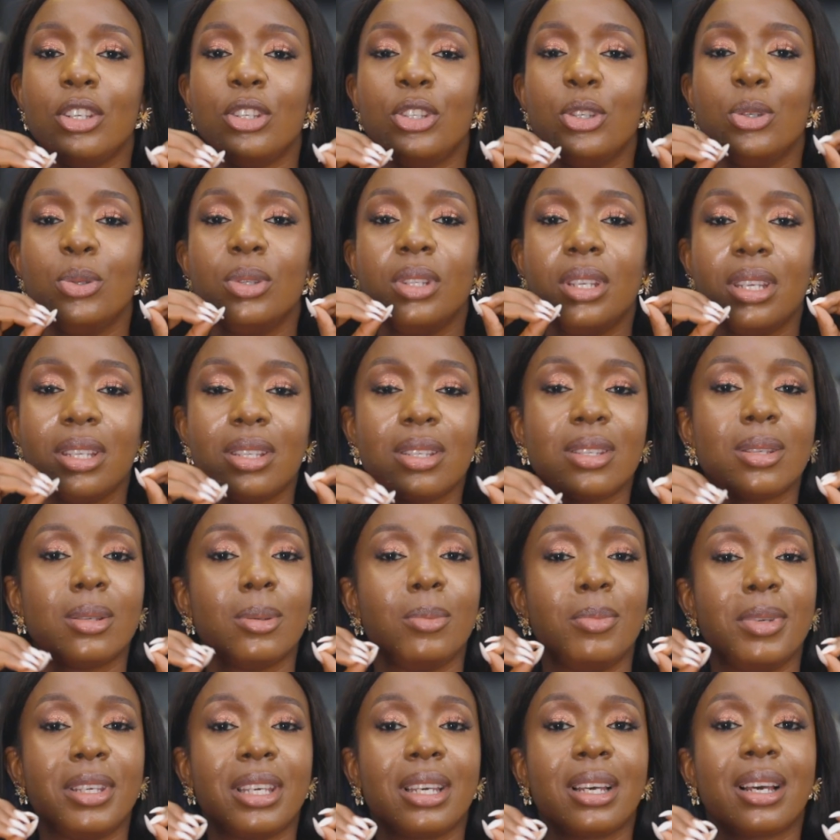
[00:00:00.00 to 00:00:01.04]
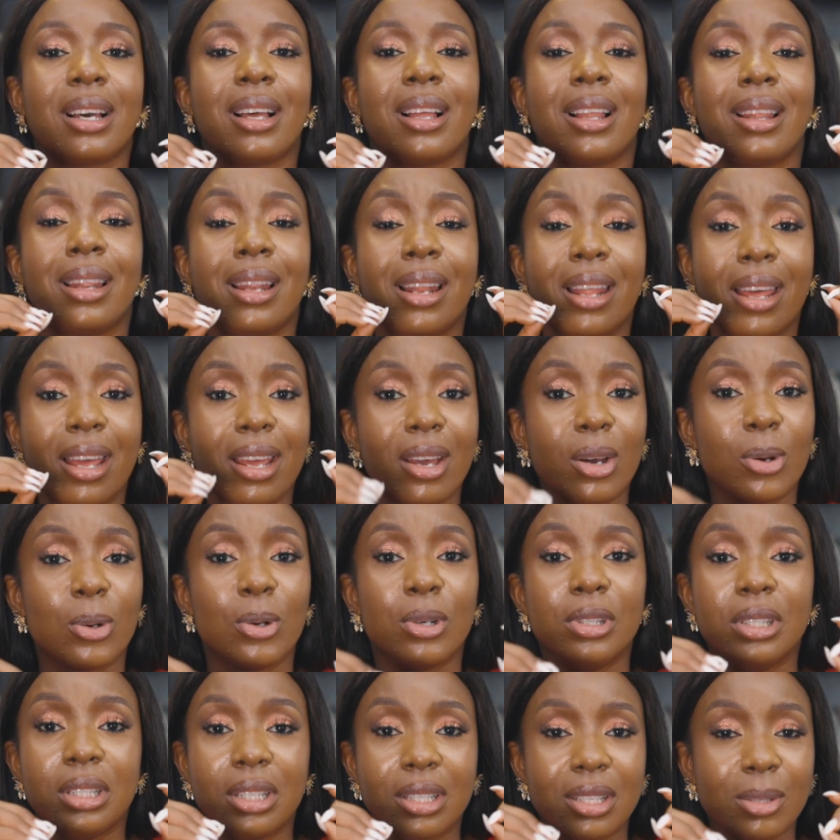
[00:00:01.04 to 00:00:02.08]
you need to be clear
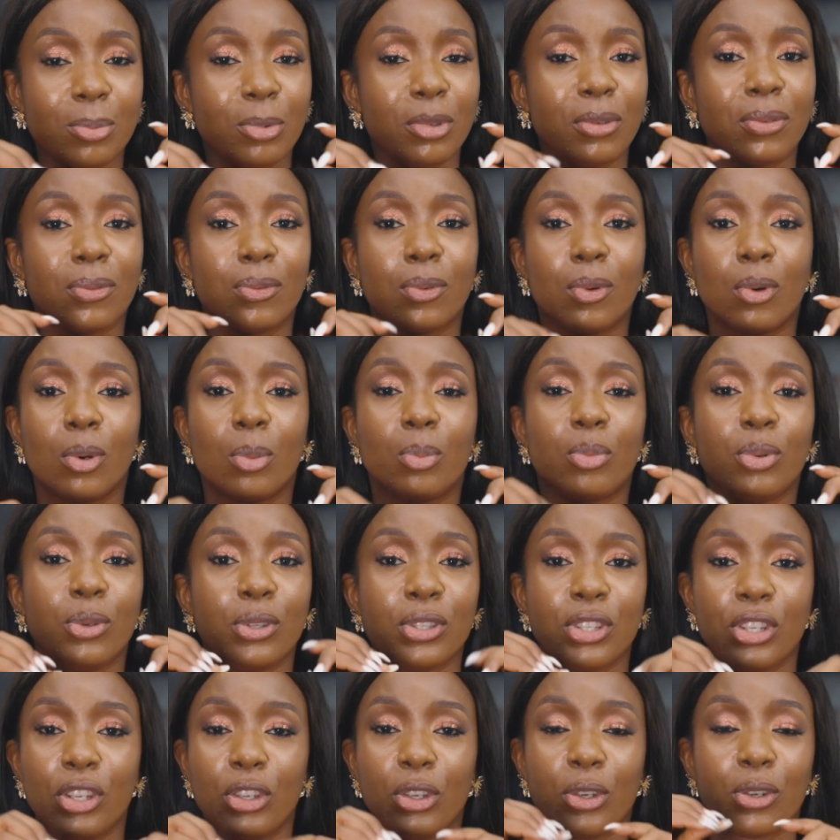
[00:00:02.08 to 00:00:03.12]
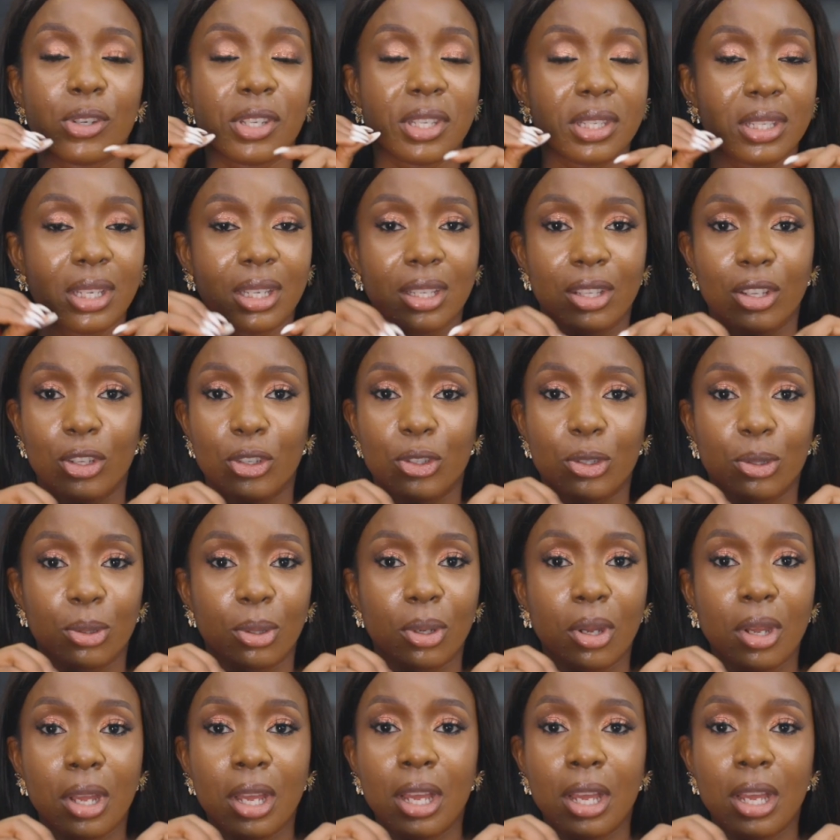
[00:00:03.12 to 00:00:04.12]
on it before putting your signature,